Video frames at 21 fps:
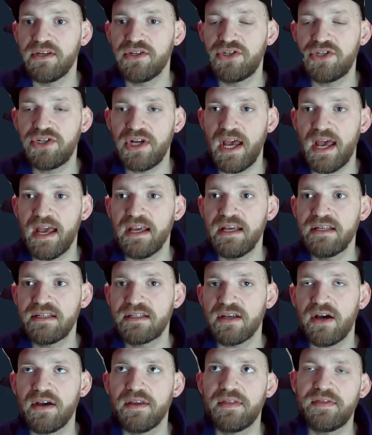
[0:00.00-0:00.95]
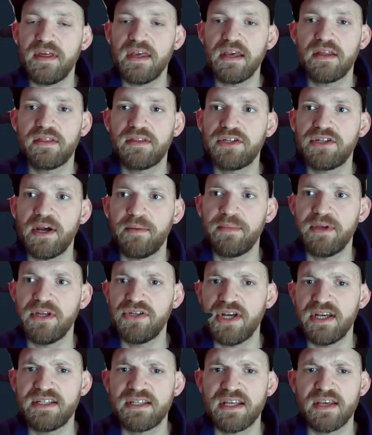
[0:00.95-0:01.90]
Chase, I think the Champion
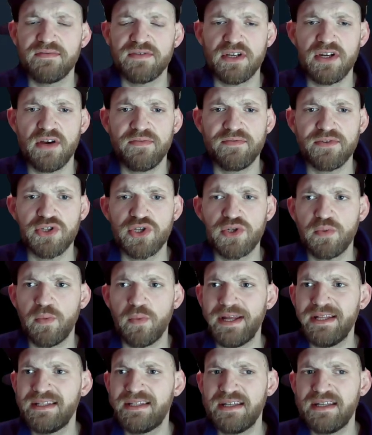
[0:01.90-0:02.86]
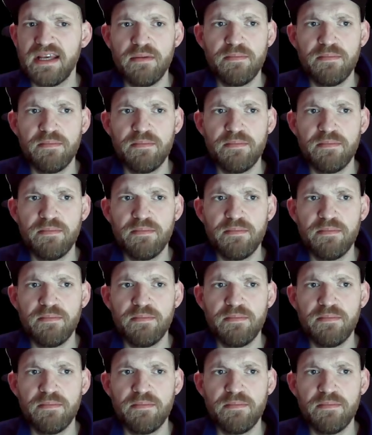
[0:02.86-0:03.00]
Chase gives another 20